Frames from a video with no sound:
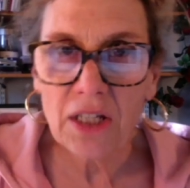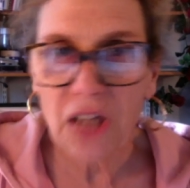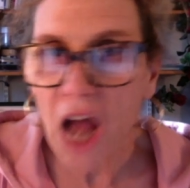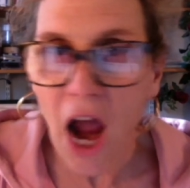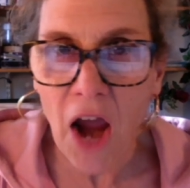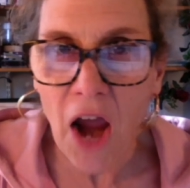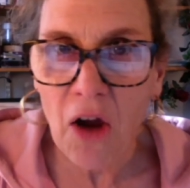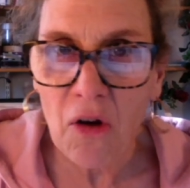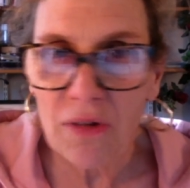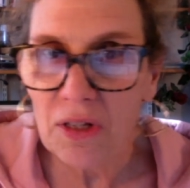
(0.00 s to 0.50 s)

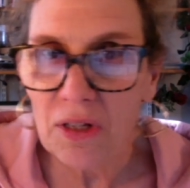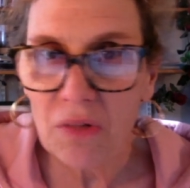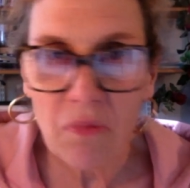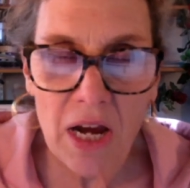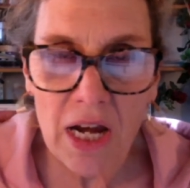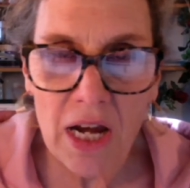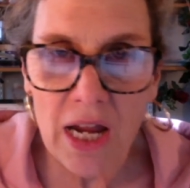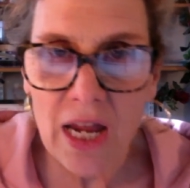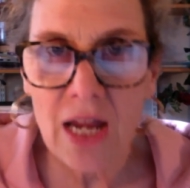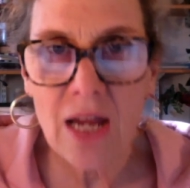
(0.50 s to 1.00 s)
higher,
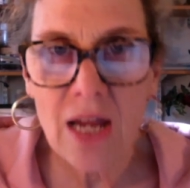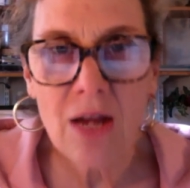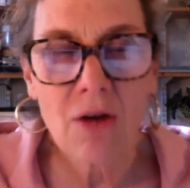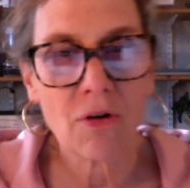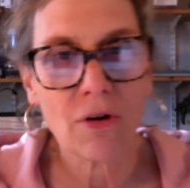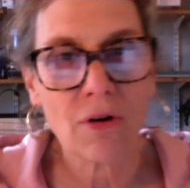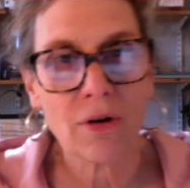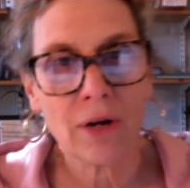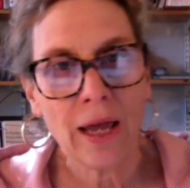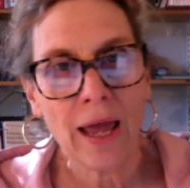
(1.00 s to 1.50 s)
sweetie,
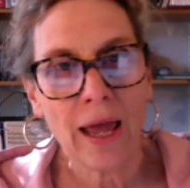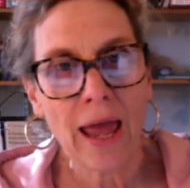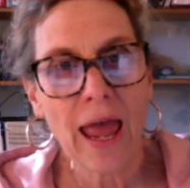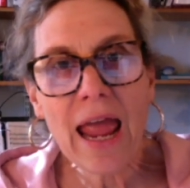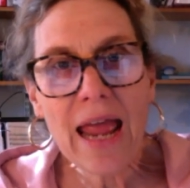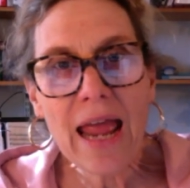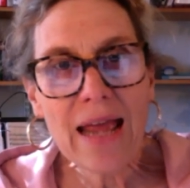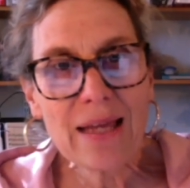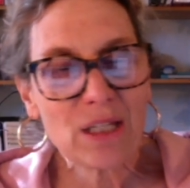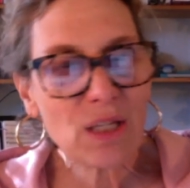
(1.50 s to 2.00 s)
or
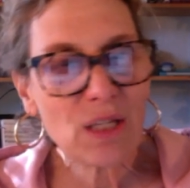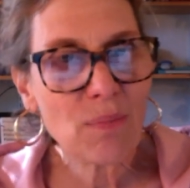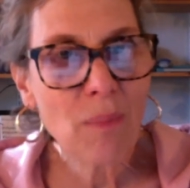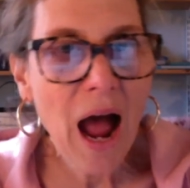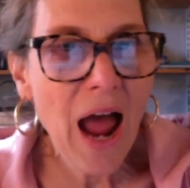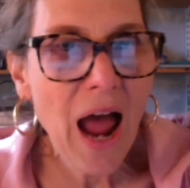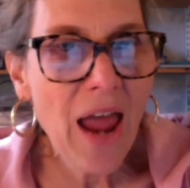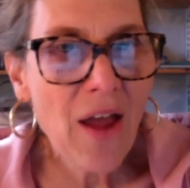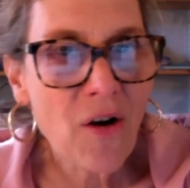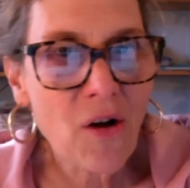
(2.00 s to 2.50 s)
hey,
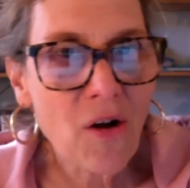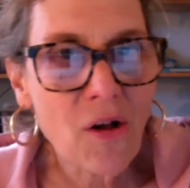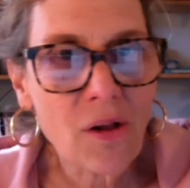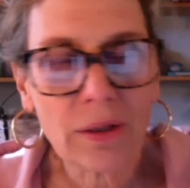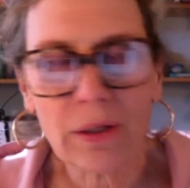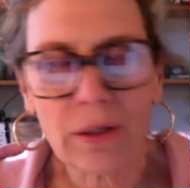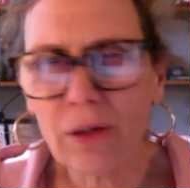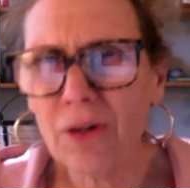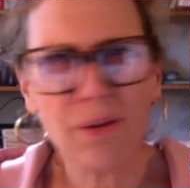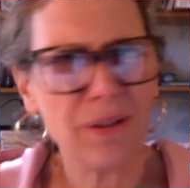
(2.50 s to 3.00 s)

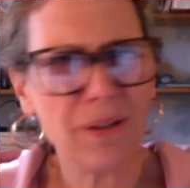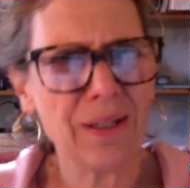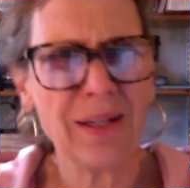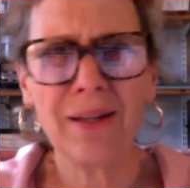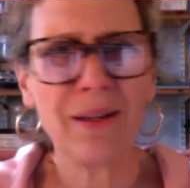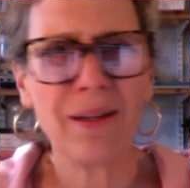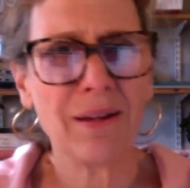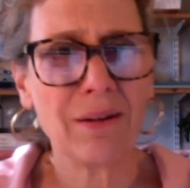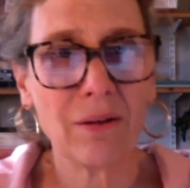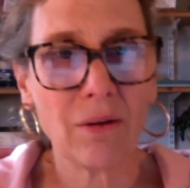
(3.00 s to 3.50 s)
smile.
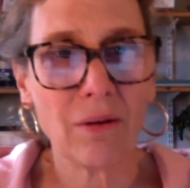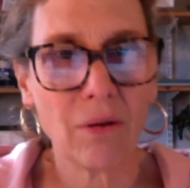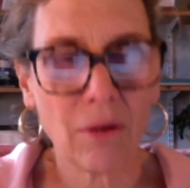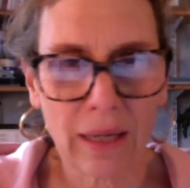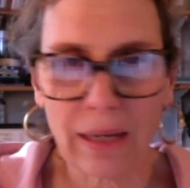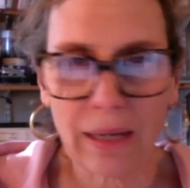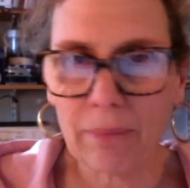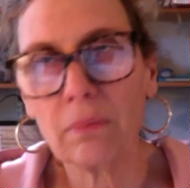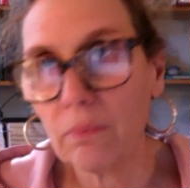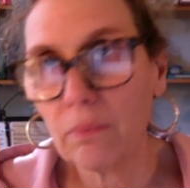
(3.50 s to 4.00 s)

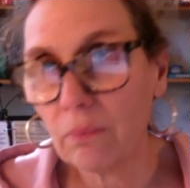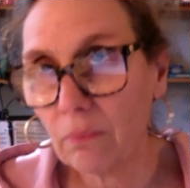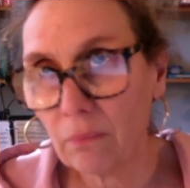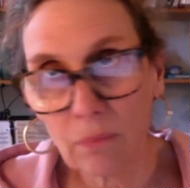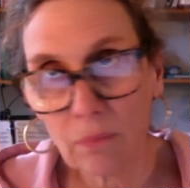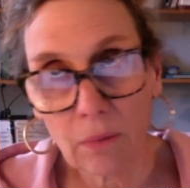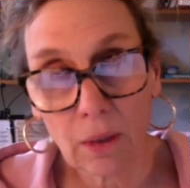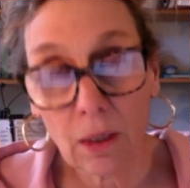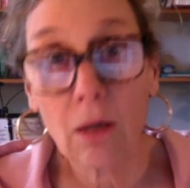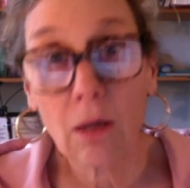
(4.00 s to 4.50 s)
Okay,
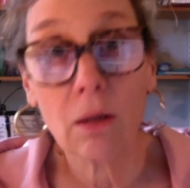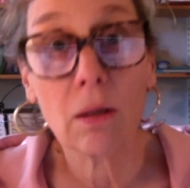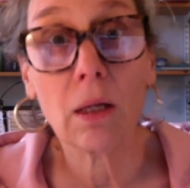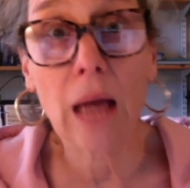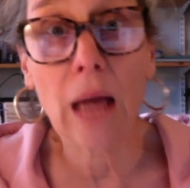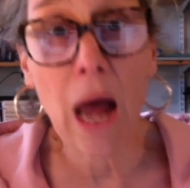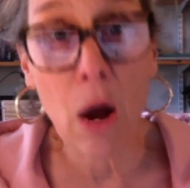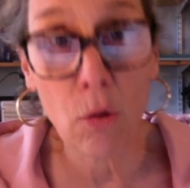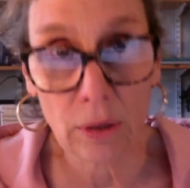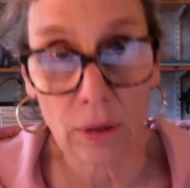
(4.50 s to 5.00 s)

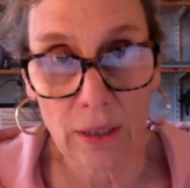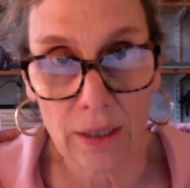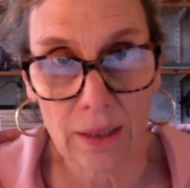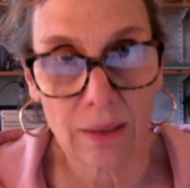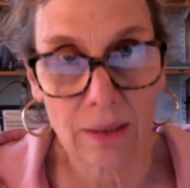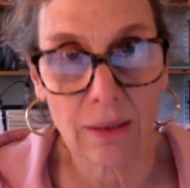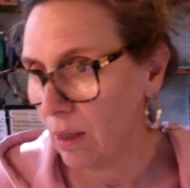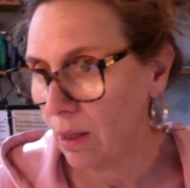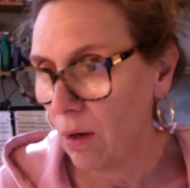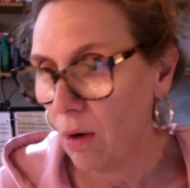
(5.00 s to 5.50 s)

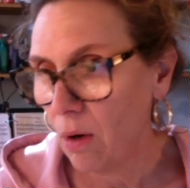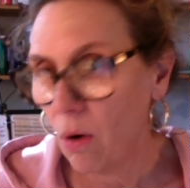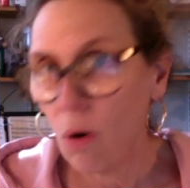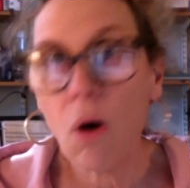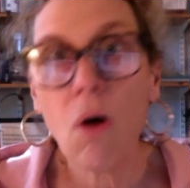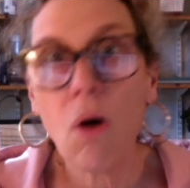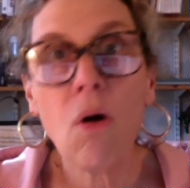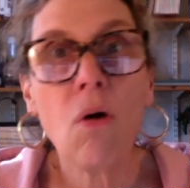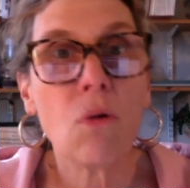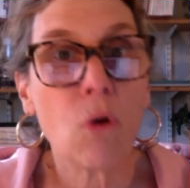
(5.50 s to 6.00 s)
countless.
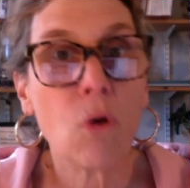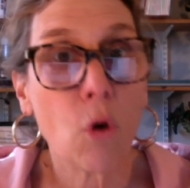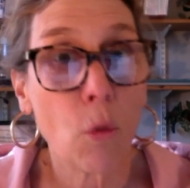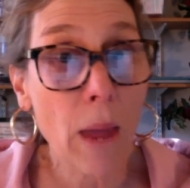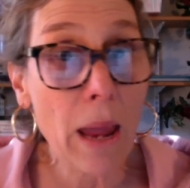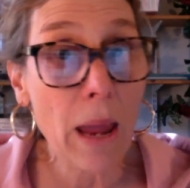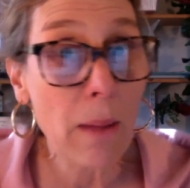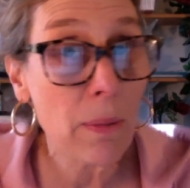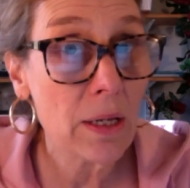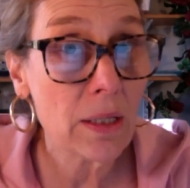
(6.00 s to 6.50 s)
Oh, or
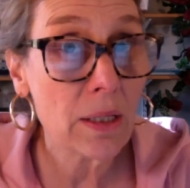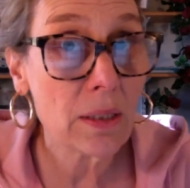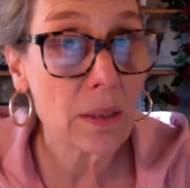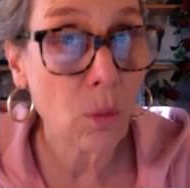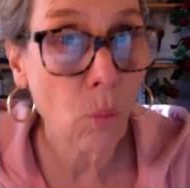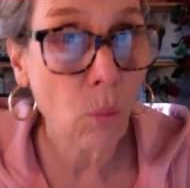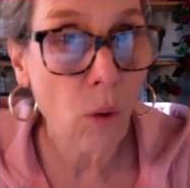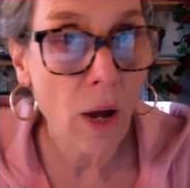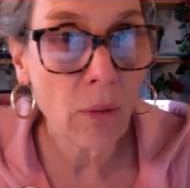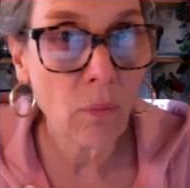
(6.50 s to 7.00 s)
maybe it's
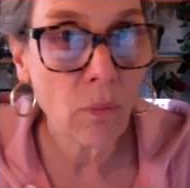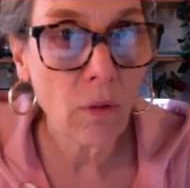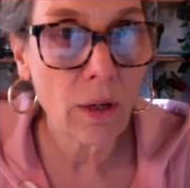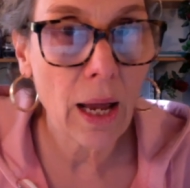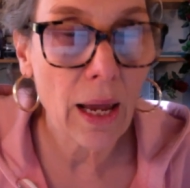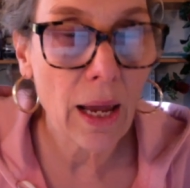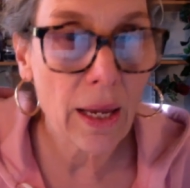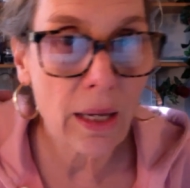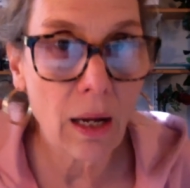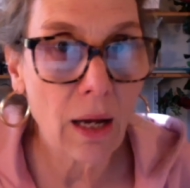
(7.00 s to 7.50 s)
the one when
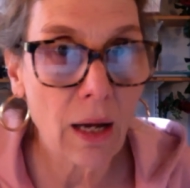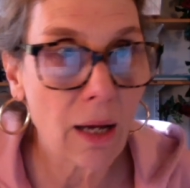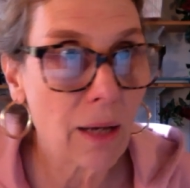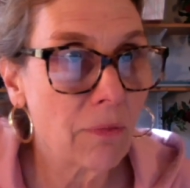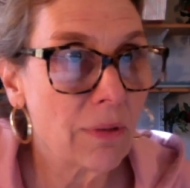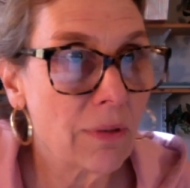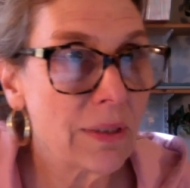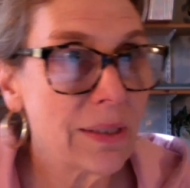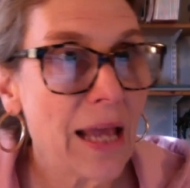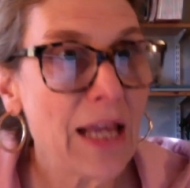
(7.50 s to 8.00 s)
I
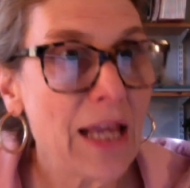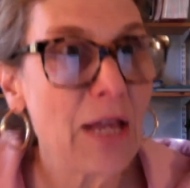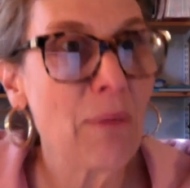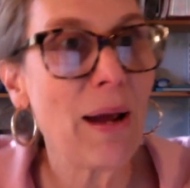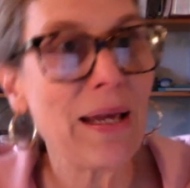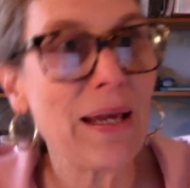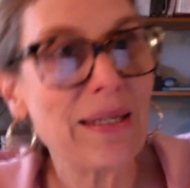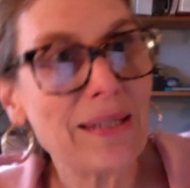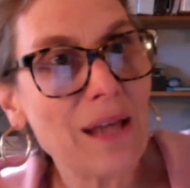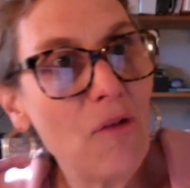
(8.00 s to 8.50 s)
was taking
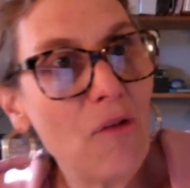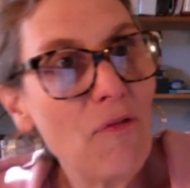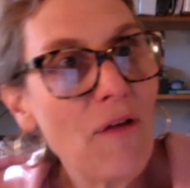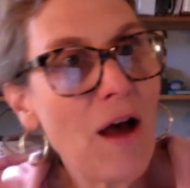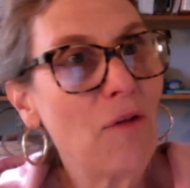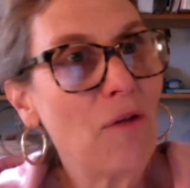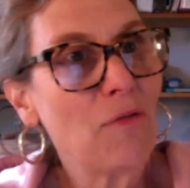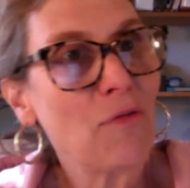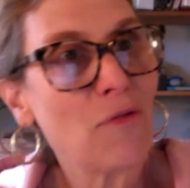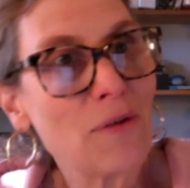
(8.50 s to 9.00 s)
myself
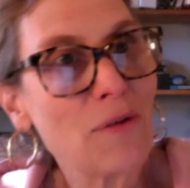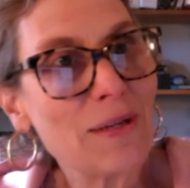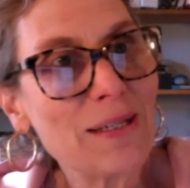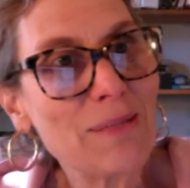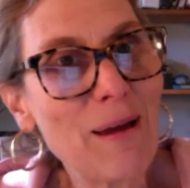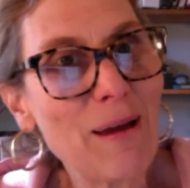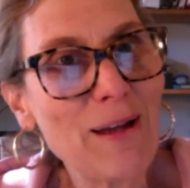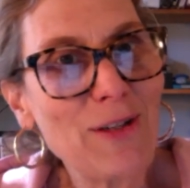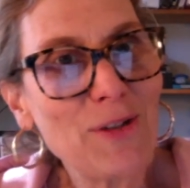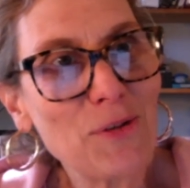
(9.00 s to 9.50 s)
out for a
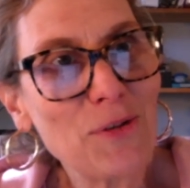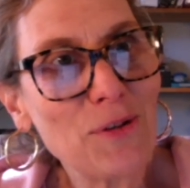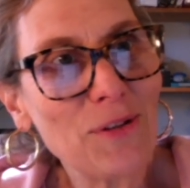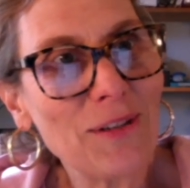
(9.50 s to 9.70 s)
special